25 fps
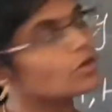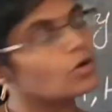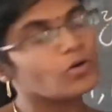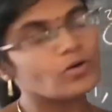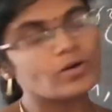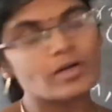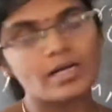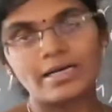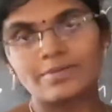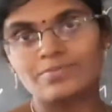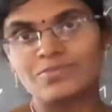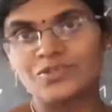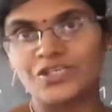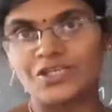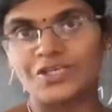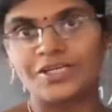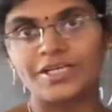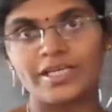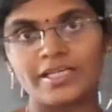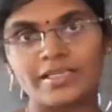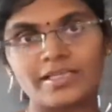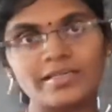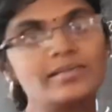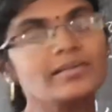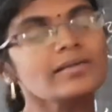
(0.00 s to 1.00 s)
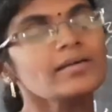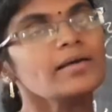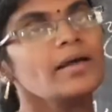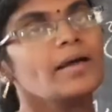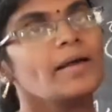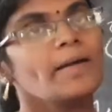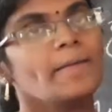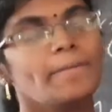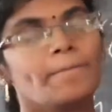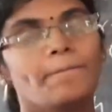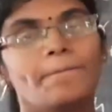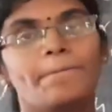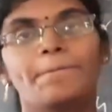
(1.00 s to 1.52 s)
all comes under the
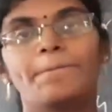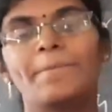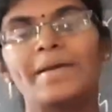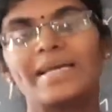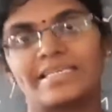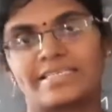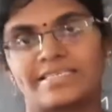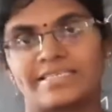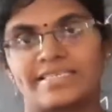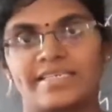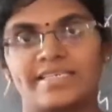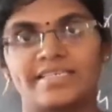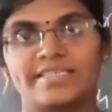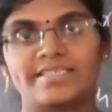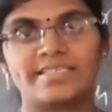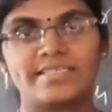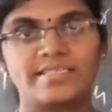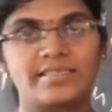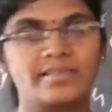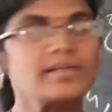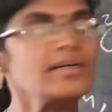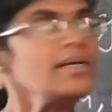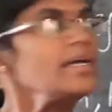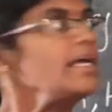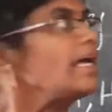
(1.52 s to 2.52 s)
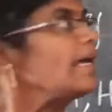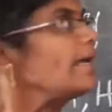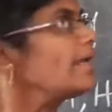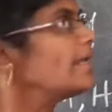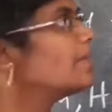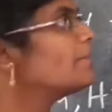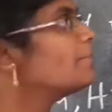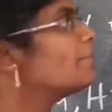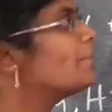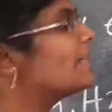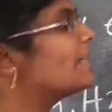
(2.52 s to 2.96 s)
bases. In